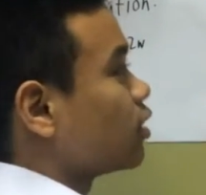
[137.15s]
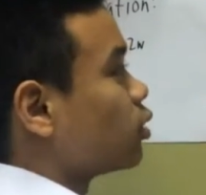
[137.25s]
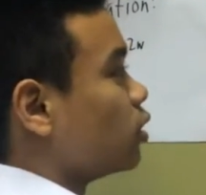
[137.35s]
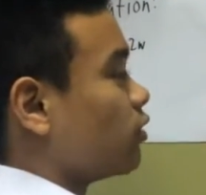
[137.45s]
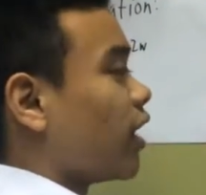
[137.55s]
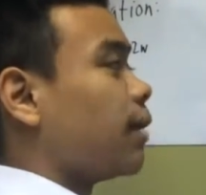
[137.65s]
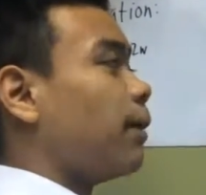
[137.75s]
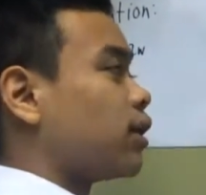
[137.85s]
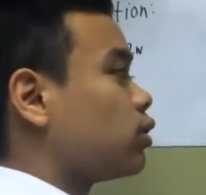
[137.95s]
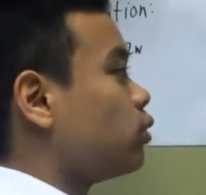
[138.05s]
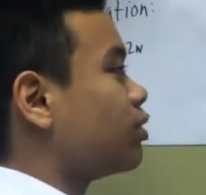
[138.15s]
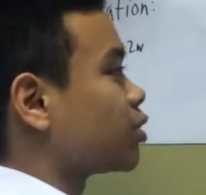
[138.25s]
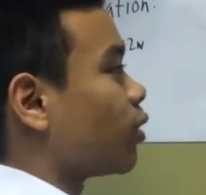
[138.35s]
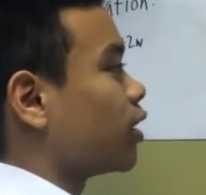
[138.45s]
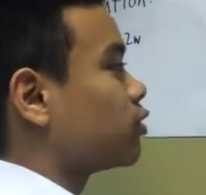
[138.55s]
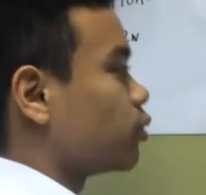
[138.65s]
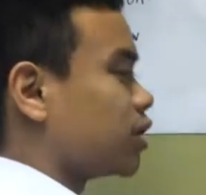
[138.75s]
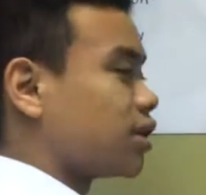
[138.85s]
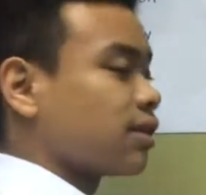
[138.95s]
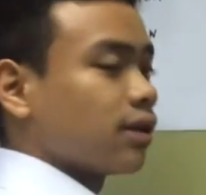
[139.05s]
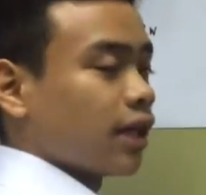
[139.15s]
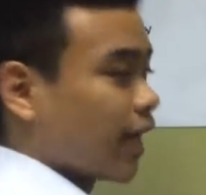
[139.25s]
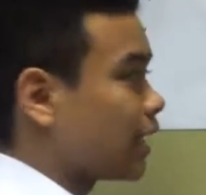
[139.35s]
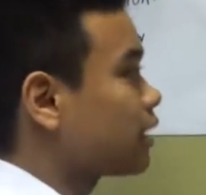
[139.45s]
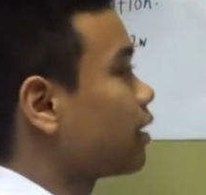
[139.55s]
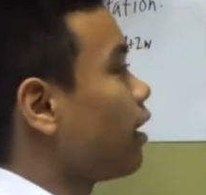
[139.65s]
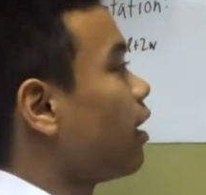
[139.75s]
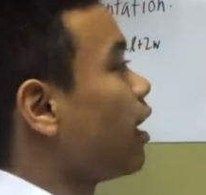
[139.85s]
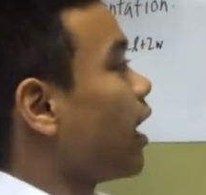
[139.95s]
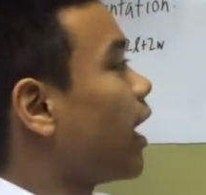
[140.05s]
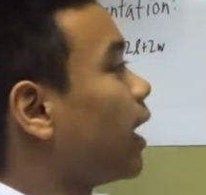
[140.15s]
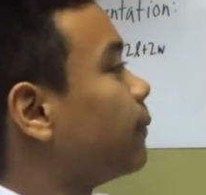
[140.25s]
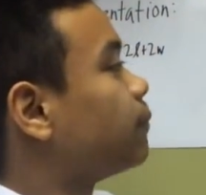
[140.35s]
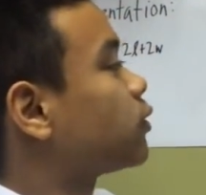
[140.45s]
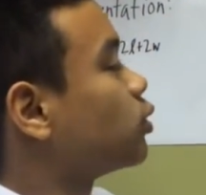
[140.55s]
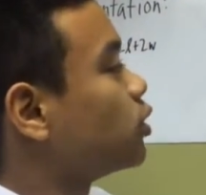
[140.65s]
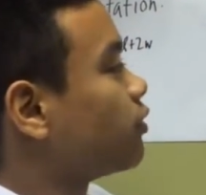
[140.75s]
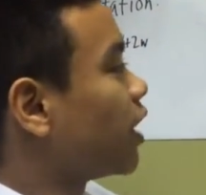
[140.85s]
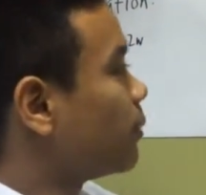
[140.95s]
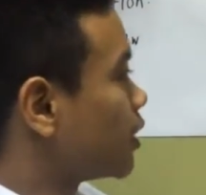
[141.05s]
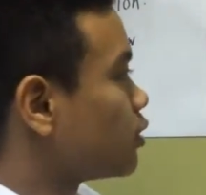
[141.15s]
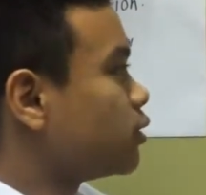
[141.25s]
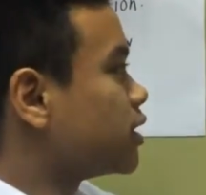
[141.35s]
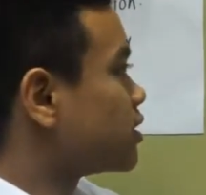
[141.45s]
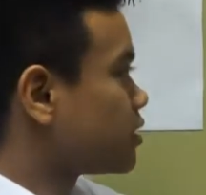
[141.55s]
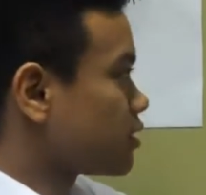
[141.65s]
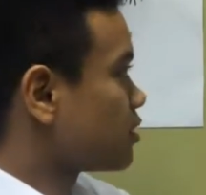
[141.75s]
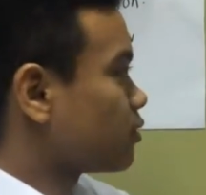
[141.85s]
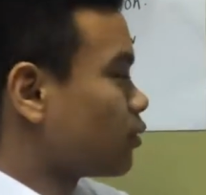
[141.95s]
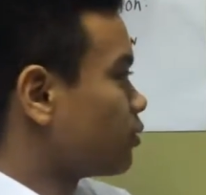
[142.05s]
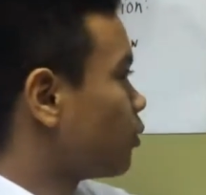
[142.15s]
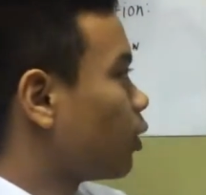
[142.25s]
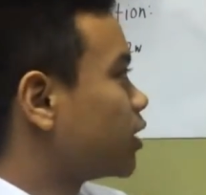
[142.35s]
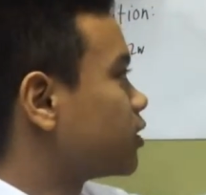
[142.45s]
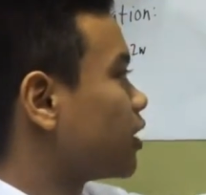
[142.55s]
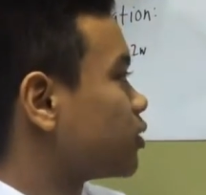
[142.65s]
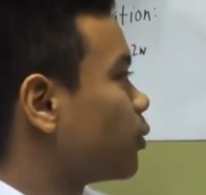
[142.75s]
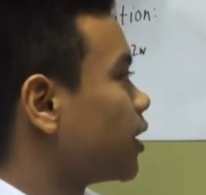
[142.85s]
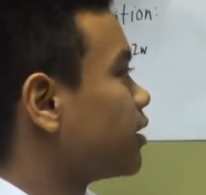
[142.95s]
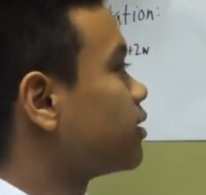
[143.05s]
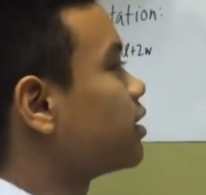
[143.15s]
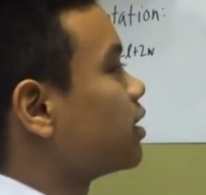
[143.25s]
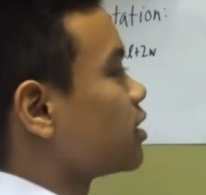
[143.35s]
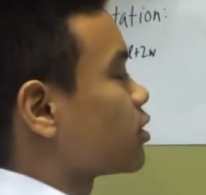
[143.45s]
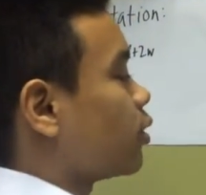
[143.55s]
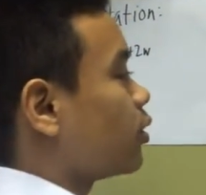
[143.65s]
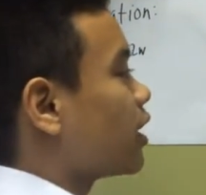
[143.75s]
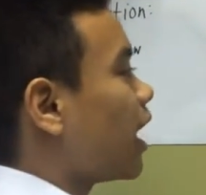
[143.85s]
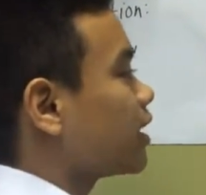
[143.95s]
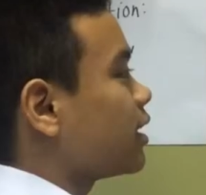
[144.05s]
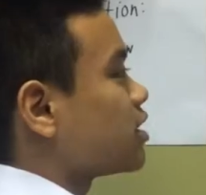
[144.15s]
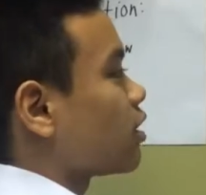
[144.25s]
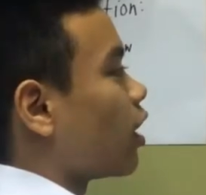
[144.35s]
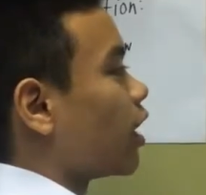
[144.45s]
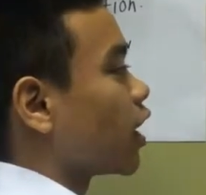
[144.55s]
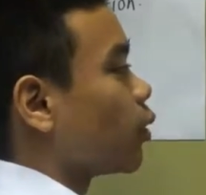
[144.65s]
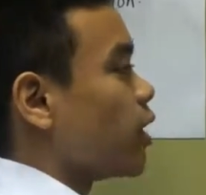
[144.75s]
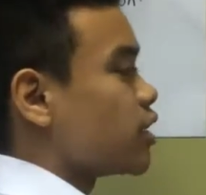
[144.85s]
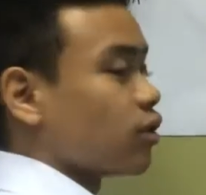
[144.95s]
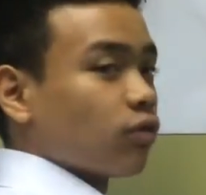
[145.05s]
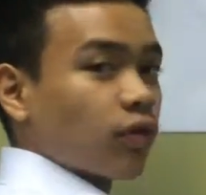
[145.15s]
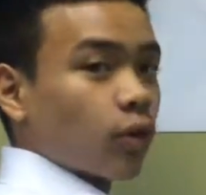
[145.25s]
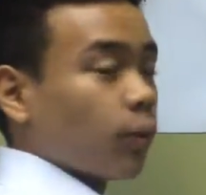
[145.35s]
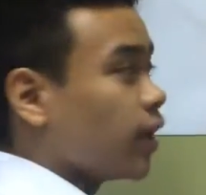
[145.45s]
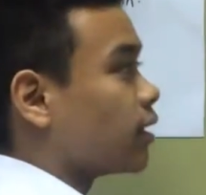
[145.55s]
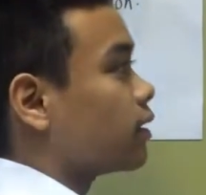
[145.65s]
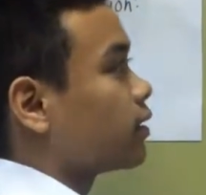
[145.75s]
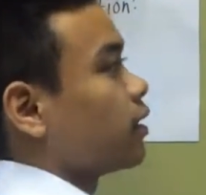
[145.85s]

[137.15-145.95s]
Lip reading: 2 divided by 2 is 1, so it's just length. And 2 divided by 2 is 1, so it's width. So that is our equation for width.